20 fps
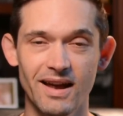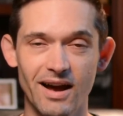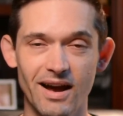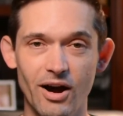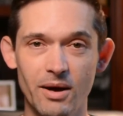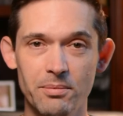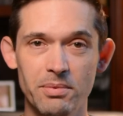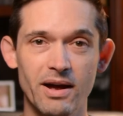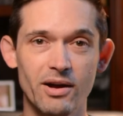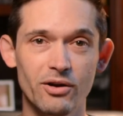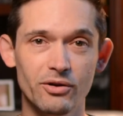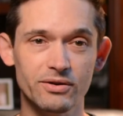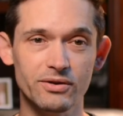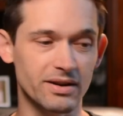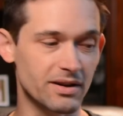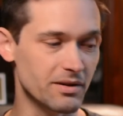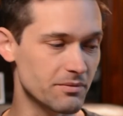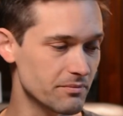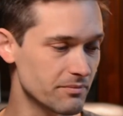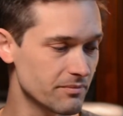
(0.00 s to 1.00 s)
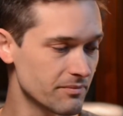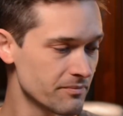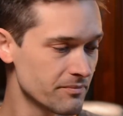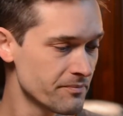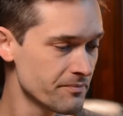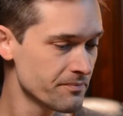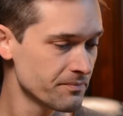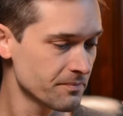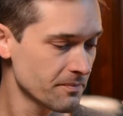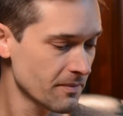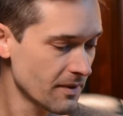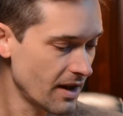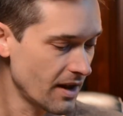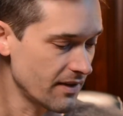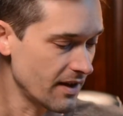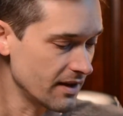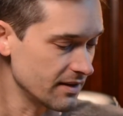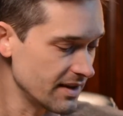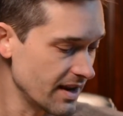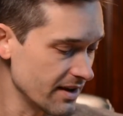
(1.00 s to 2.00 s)
upheld him, and
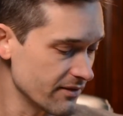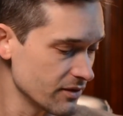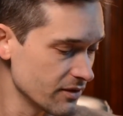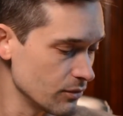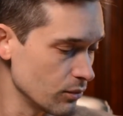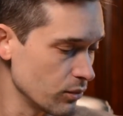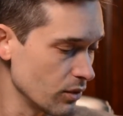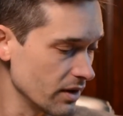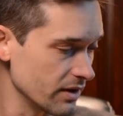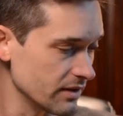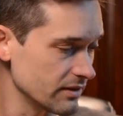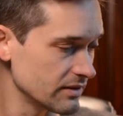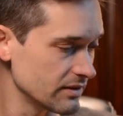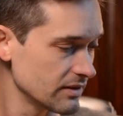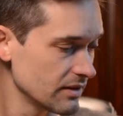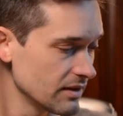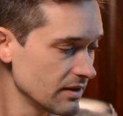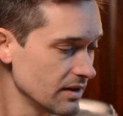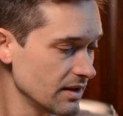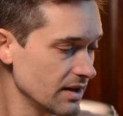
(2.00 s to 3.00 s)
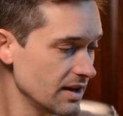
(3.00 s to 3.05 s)
that David was